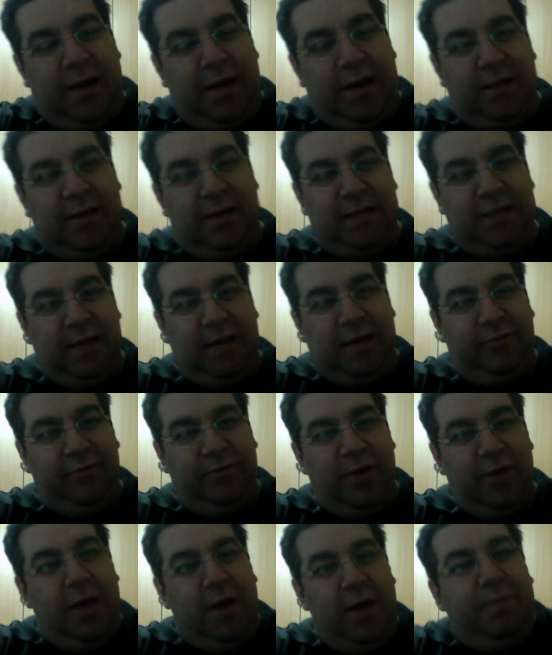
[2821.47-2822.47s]
are safe.
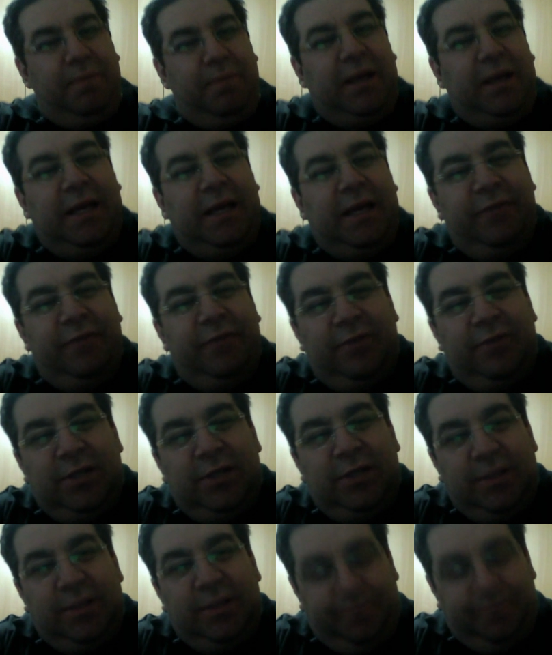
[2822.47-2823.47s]

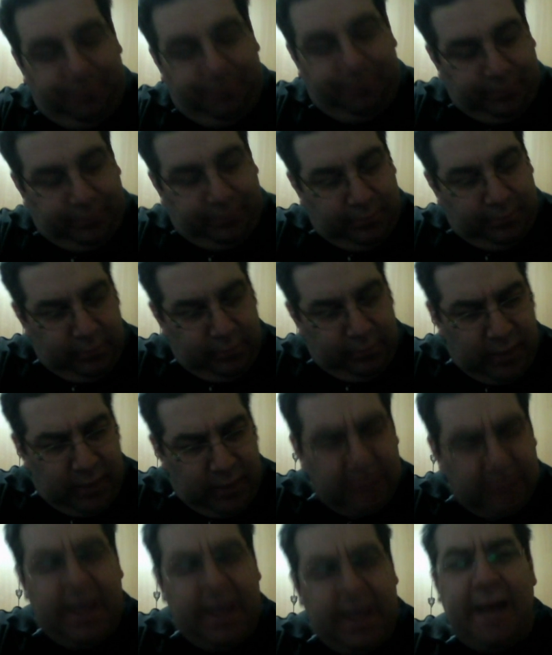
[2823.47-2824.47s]
Believers,
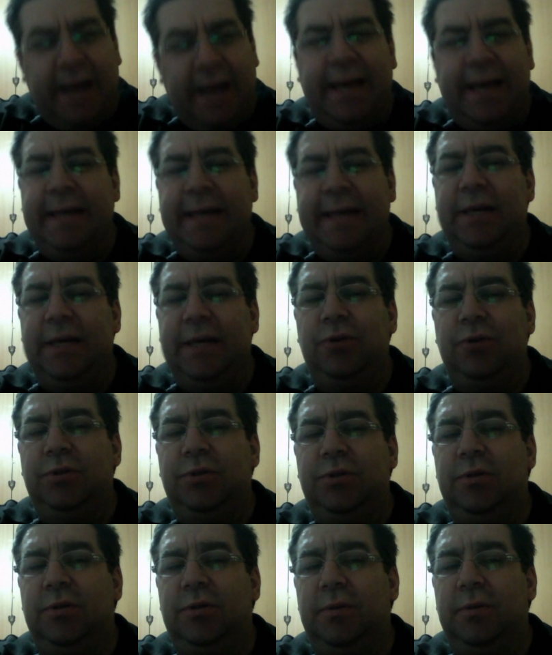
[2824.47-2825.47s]
they are getting good
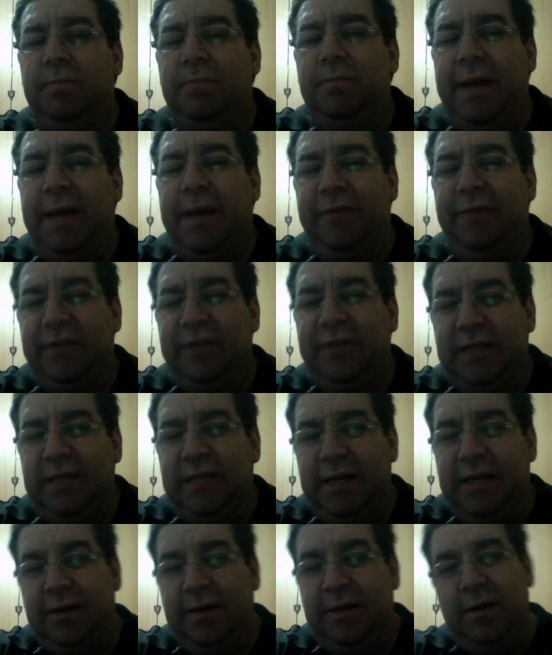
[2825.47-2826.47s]
benefit
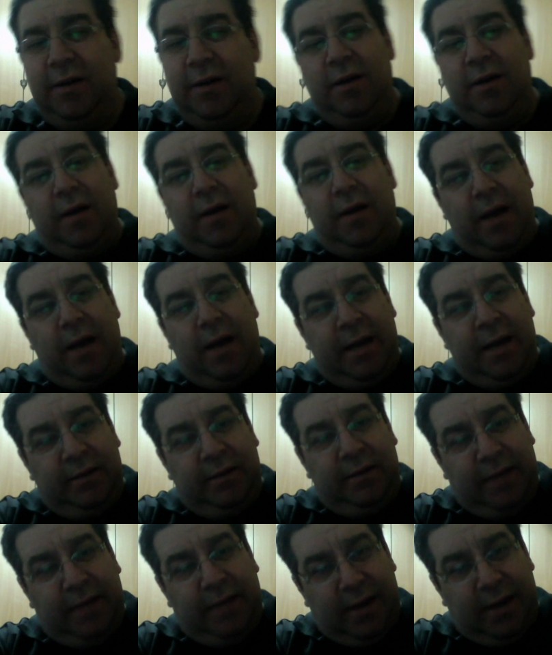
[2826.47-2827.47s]
here. And
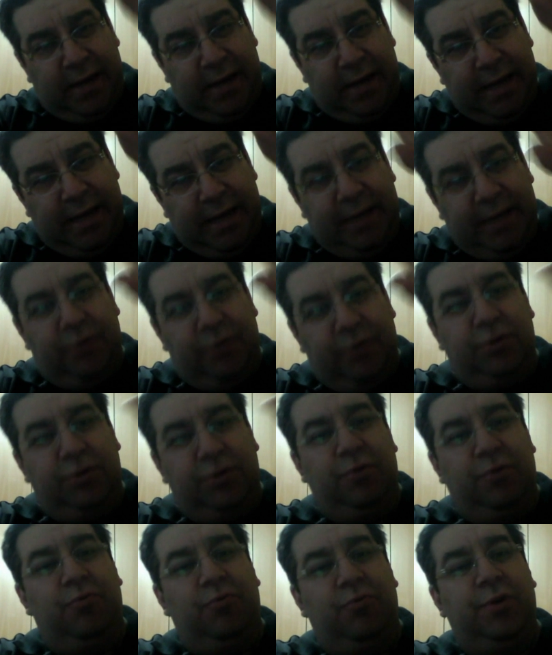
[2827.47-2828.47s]
they are getting good
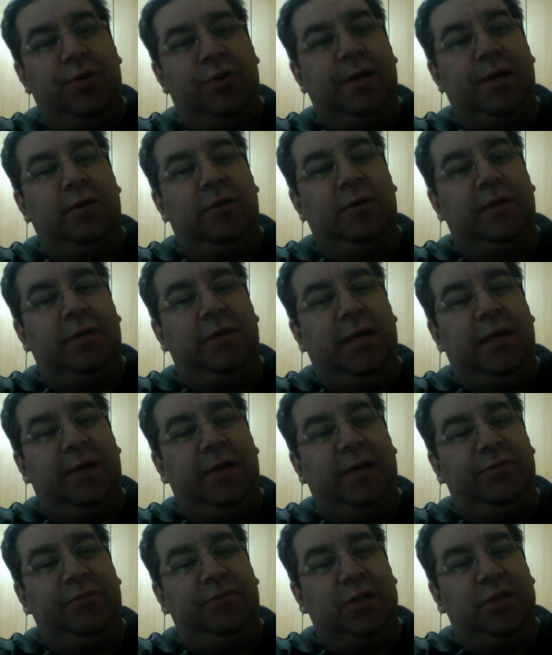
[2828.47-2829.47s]
rewarding on the day
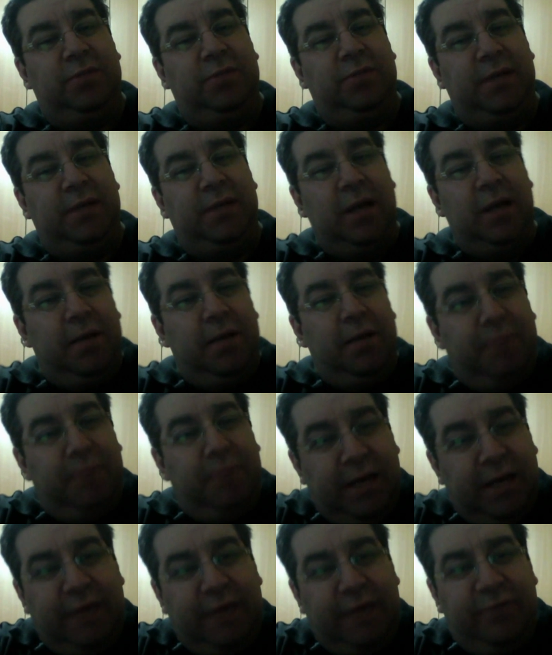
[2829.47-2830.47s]
of judgment.
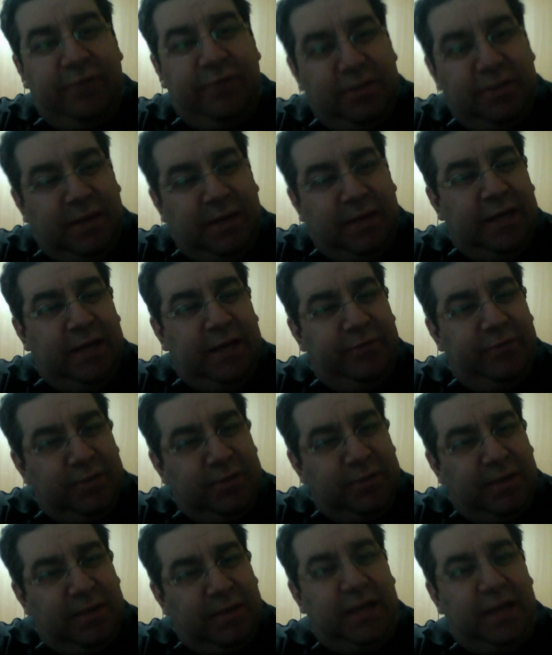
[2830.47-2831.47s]
Believers, believers,
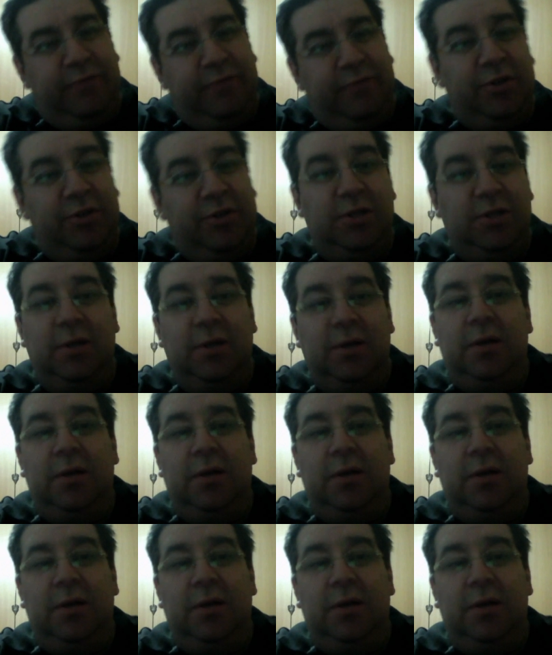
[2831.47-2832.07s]
believers.